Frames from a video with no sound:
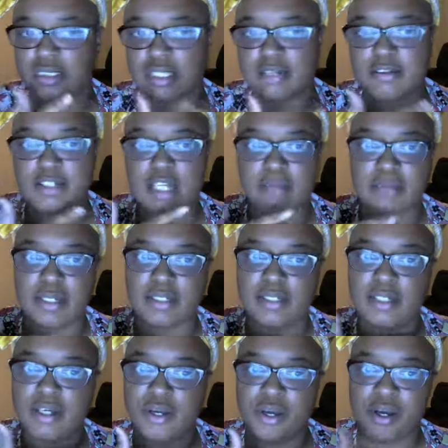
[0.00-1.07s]
that they might,
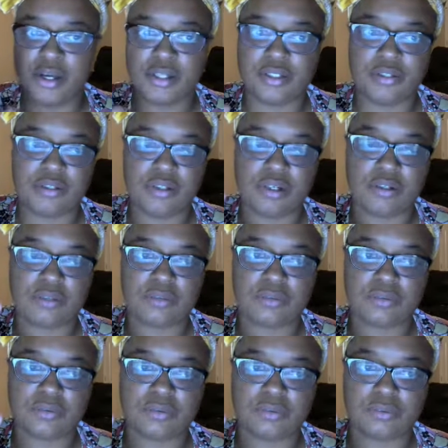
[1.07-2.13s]
you
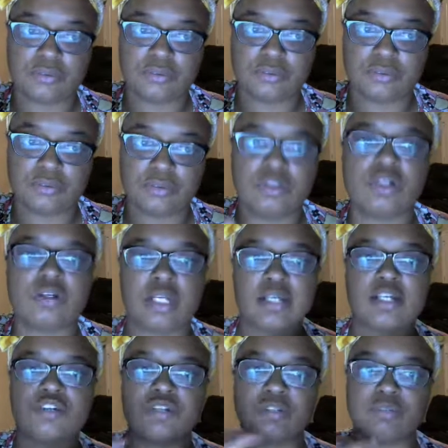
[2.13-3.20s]
know, they
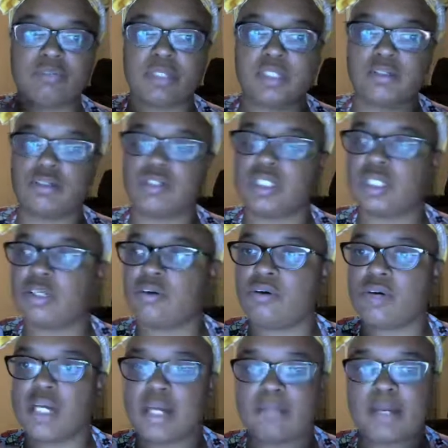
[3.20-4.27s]
agree with me on it,
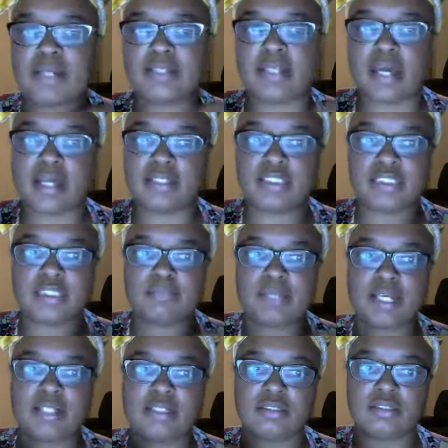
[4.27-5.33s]
or they might not, just to play
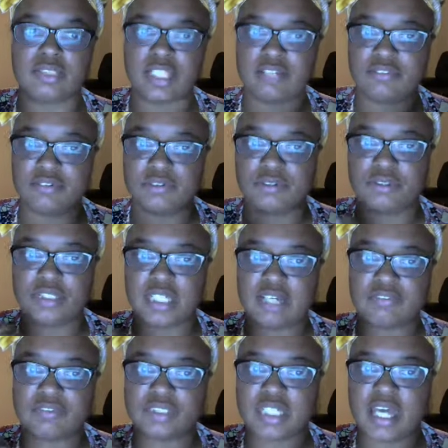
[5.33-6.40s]
a little
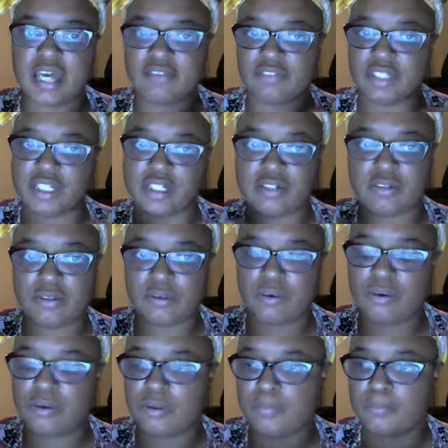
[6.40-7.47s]
devil's advocate
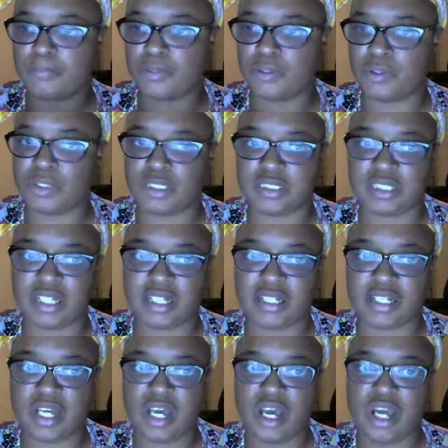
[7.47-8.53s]
on the thing.
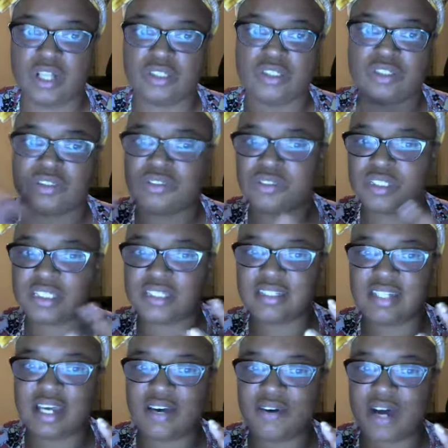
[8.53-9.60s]
Do you see
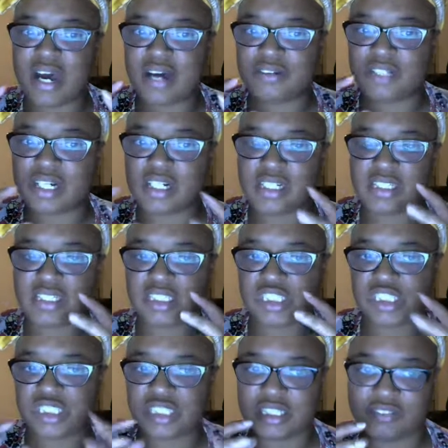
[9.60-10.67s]
now how there is a
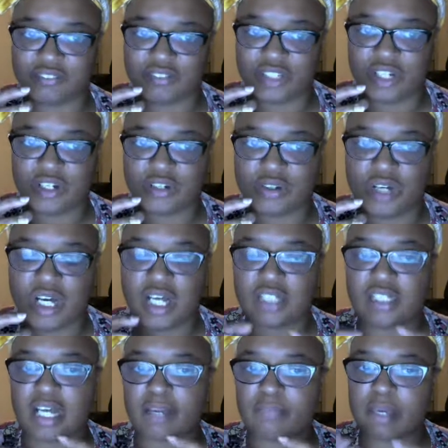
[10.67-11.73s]
shift though?
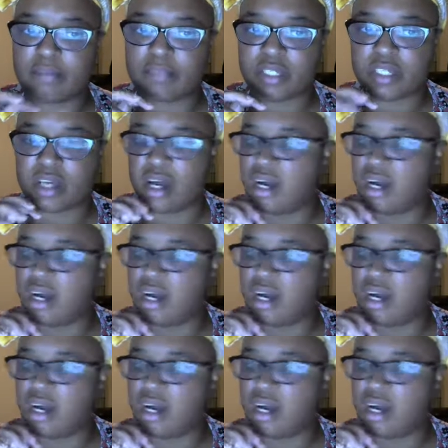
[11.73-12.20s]
Like maybe